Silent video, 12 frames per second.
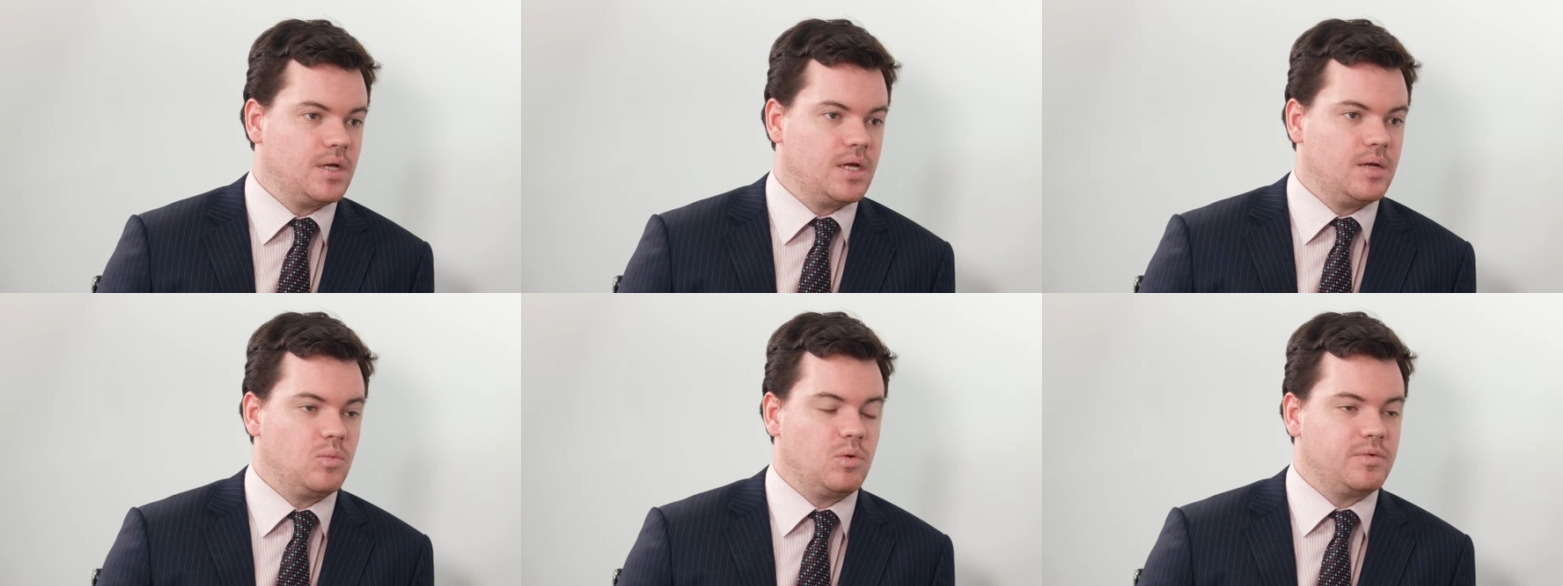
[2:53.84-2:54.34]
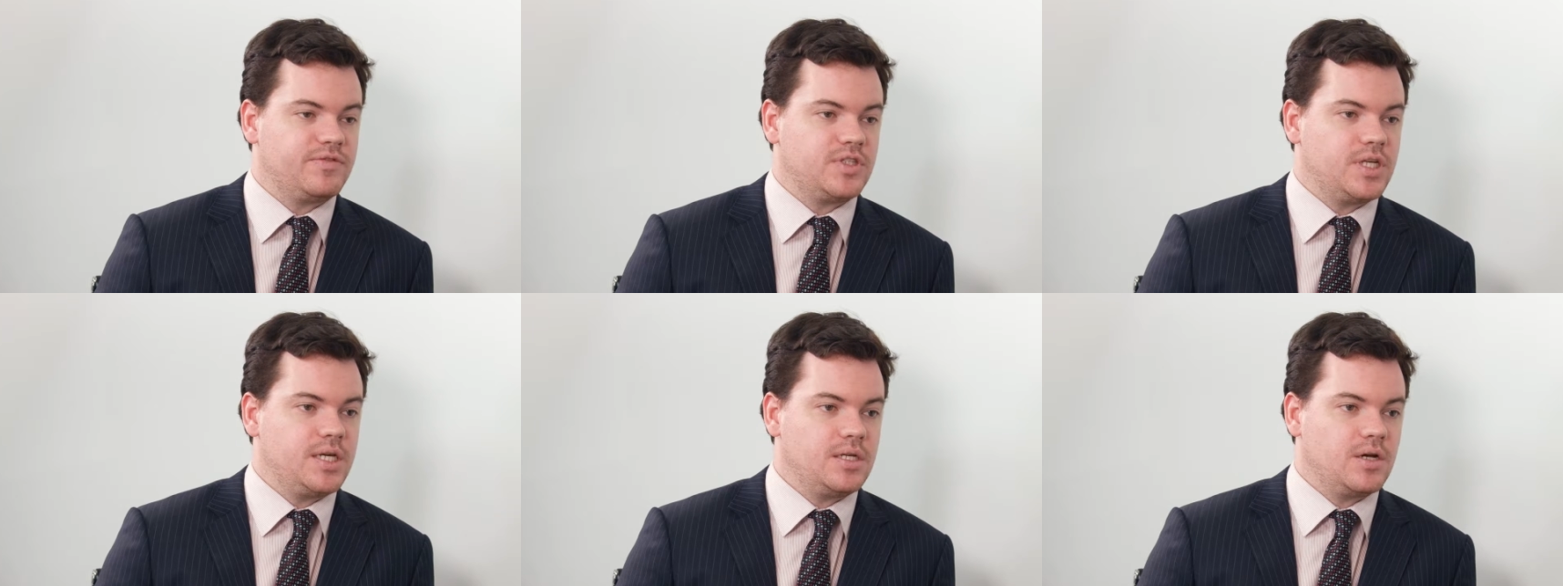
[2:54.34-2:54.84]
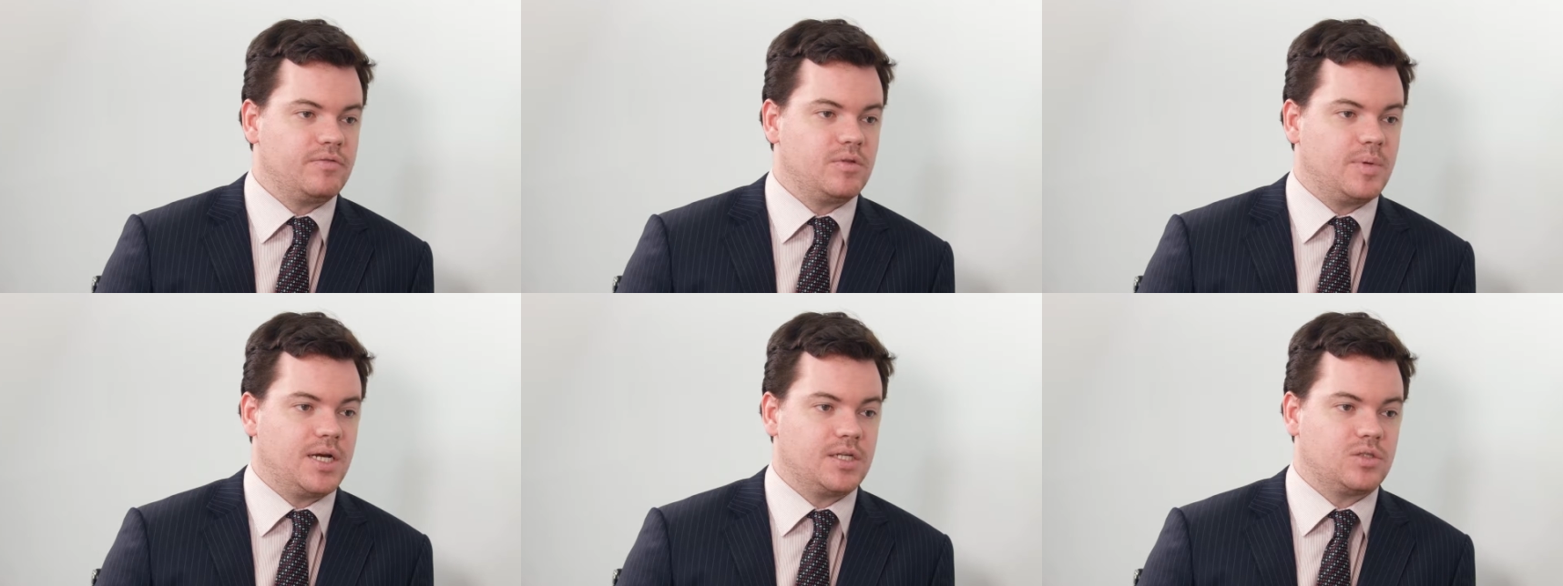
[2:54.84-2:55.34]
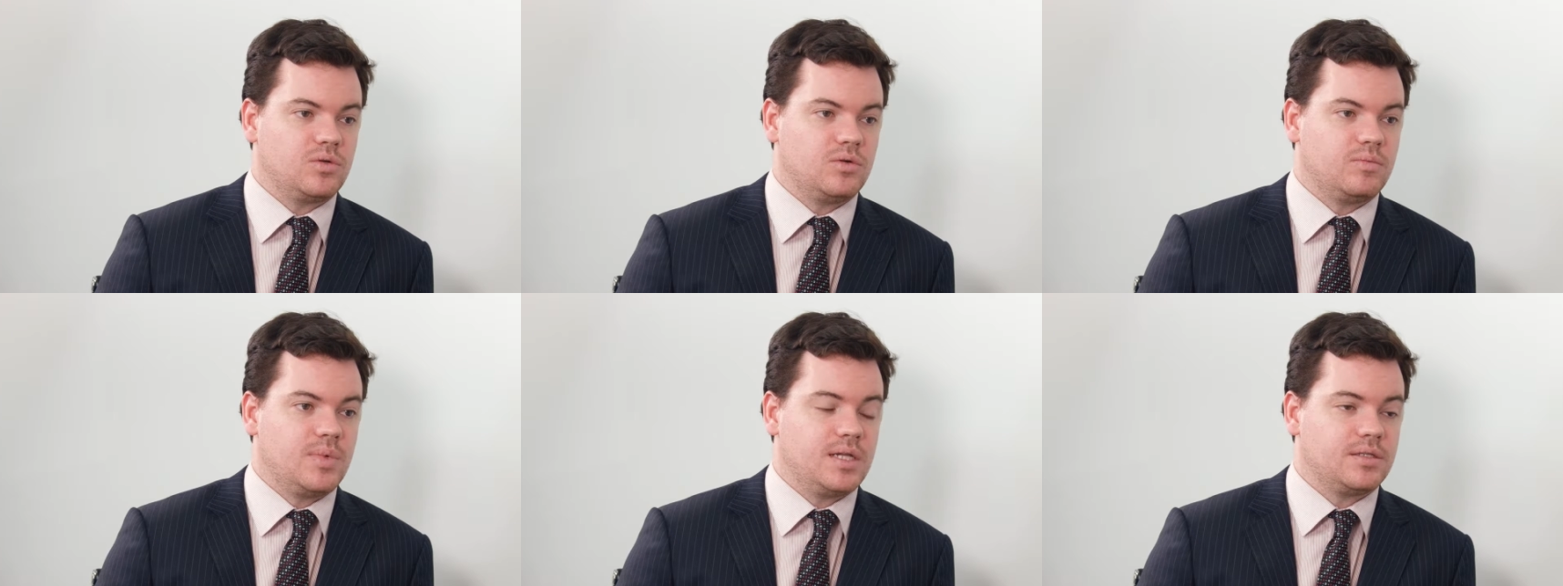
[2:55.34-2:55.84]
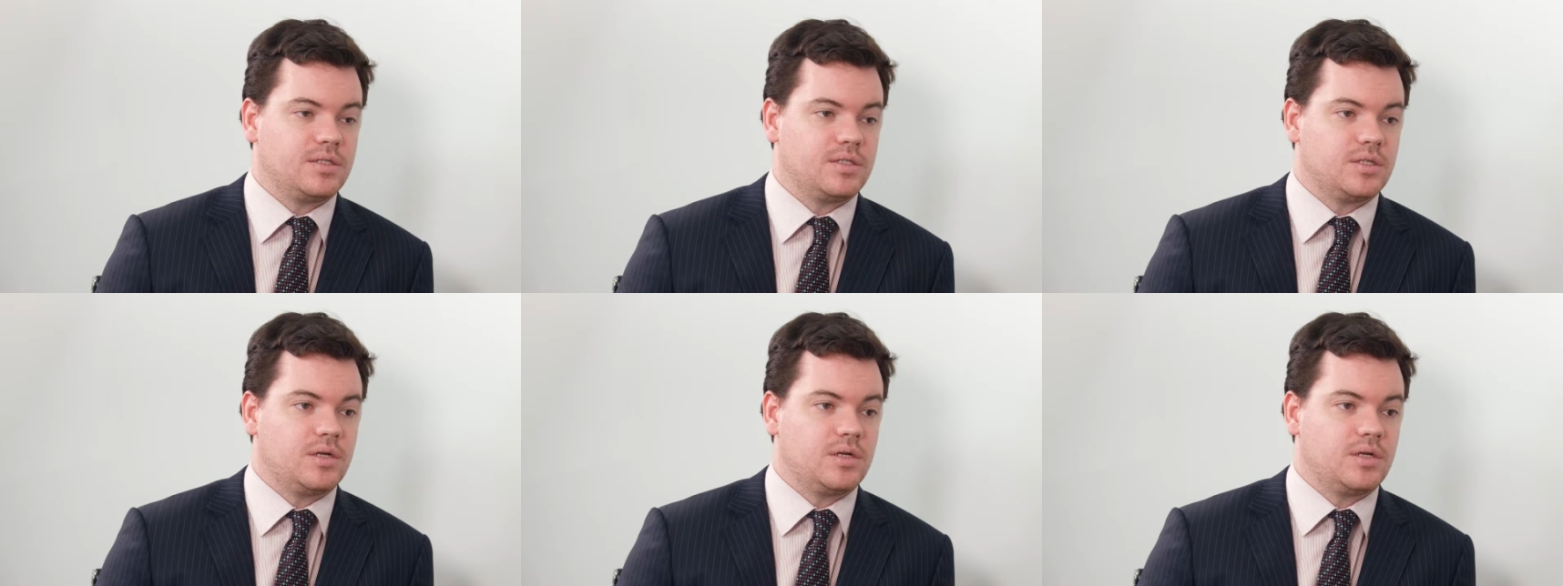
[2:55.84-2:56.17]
And what we've seen over the past 12 months is